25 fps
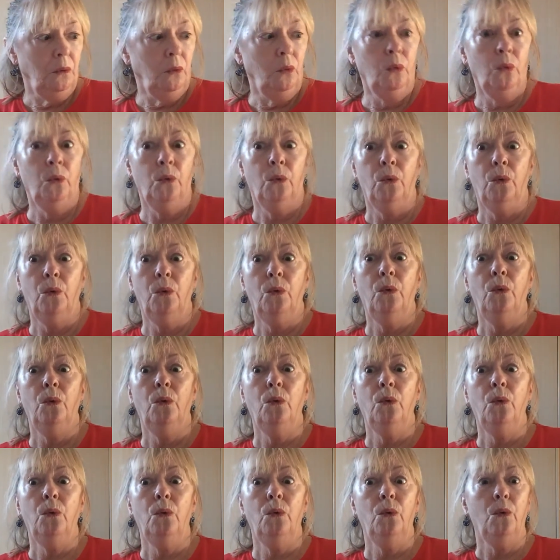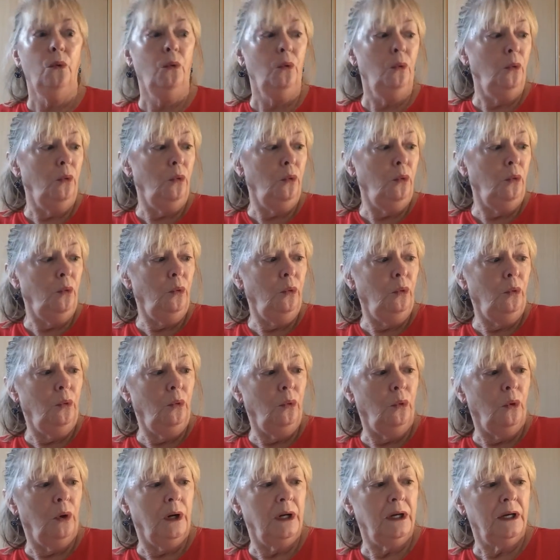Ooh.
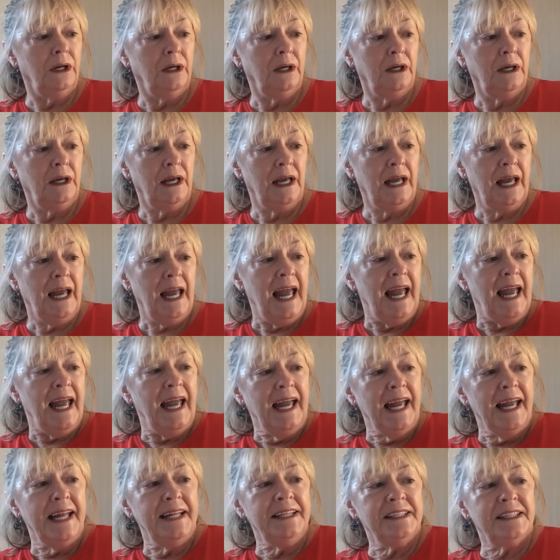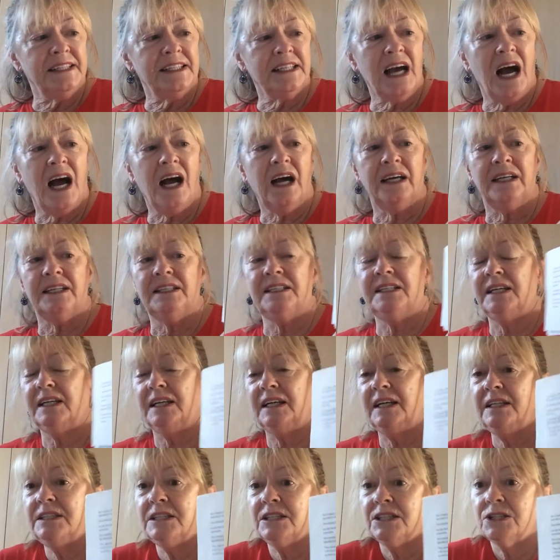Inside,
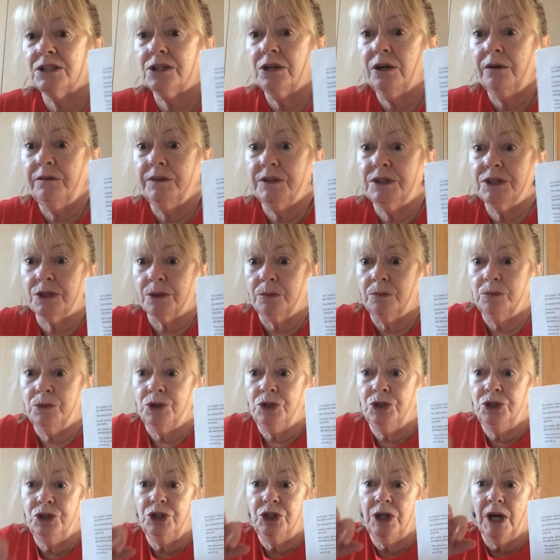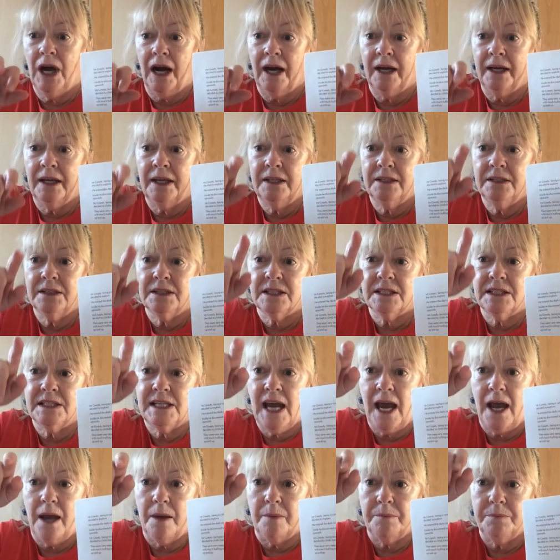he discovered some giant
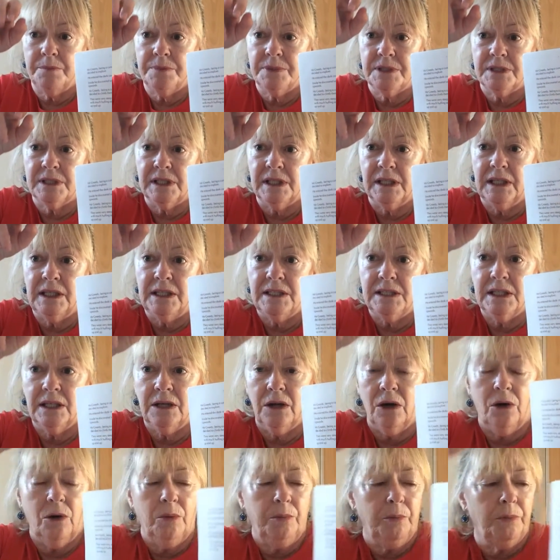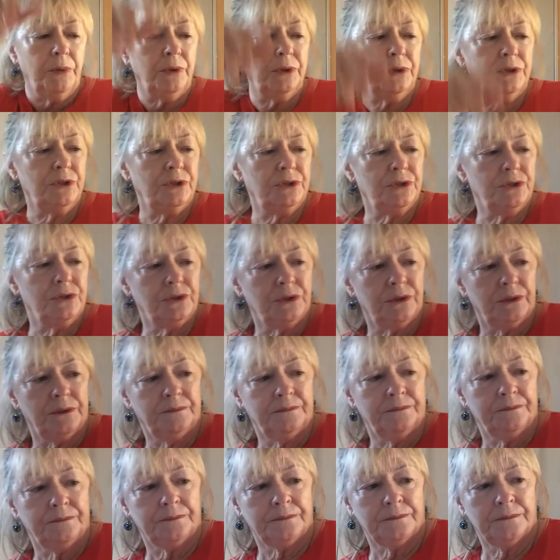steps leading upwards.
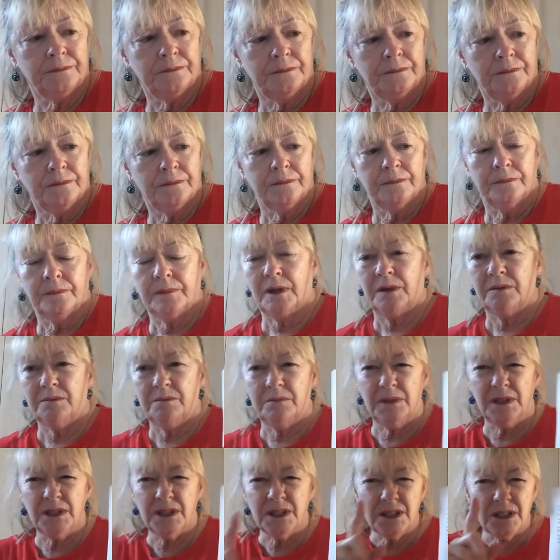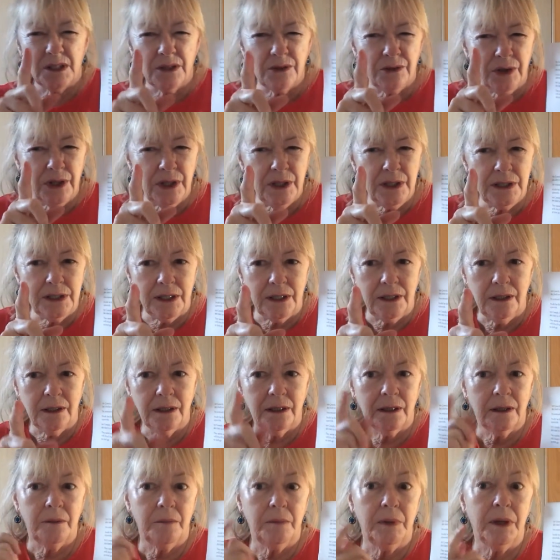Mr. Greedy,
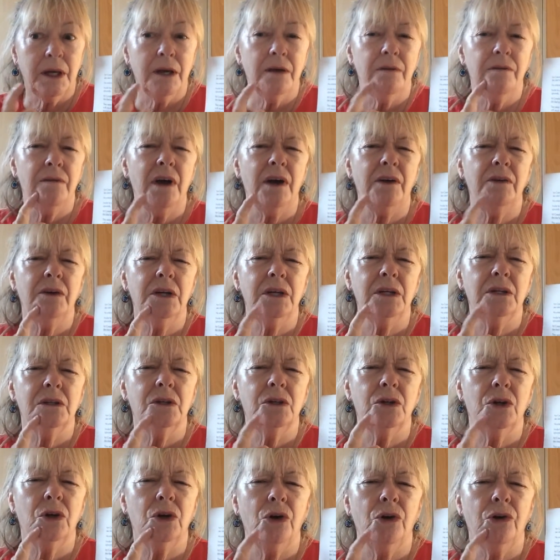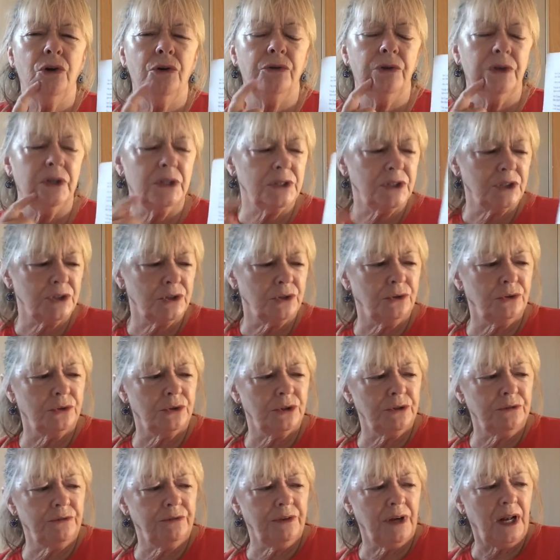being a very curious
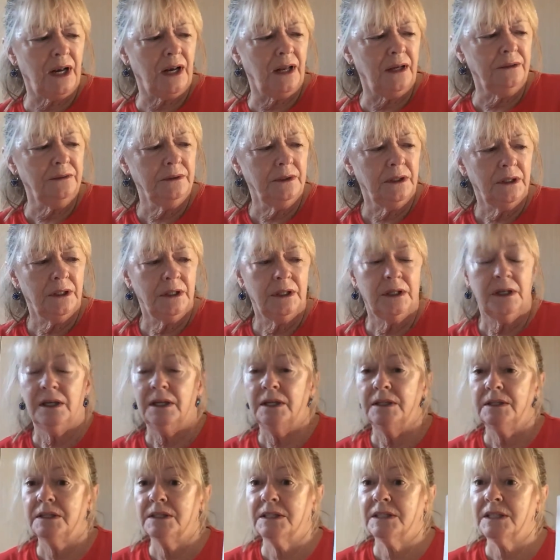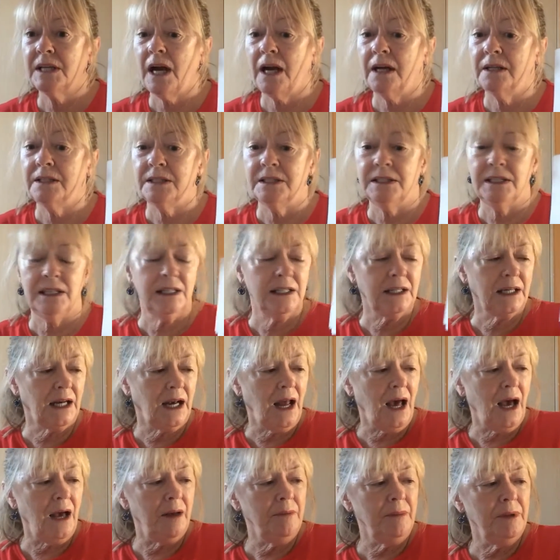sort of fellow, decided he'd
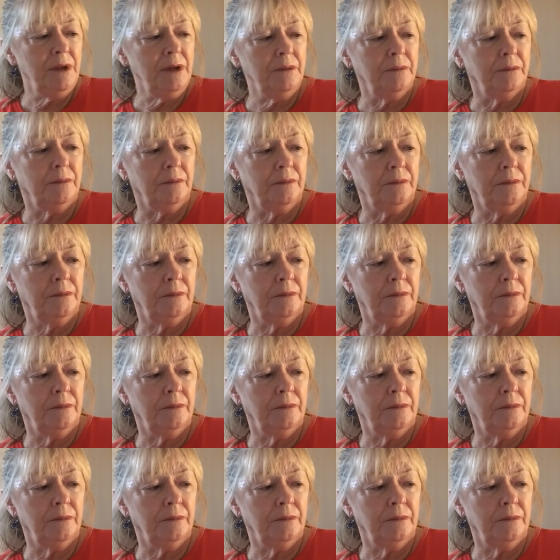climb them.